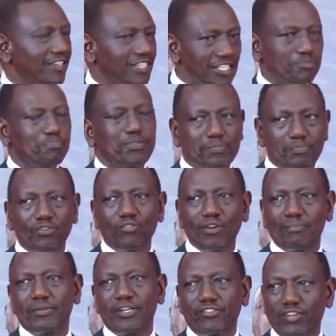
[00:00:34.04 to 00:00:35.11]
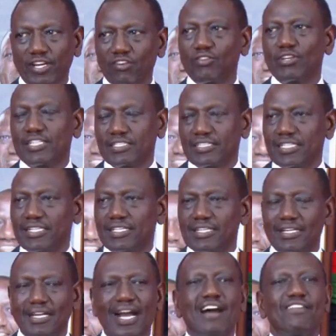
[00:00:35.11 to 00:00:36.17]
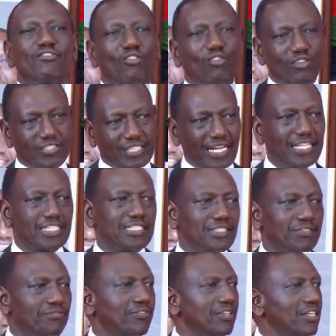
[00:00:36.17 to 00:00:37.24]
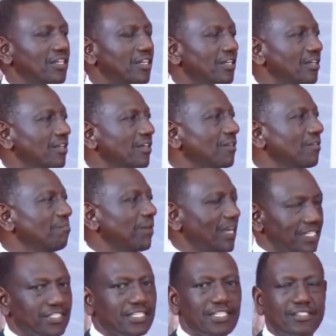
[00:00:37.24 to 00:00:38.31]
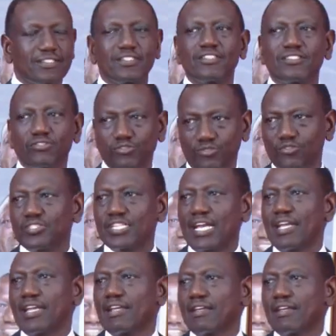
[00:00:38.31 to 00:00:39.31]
these people who have been relocated have alternative places to stay.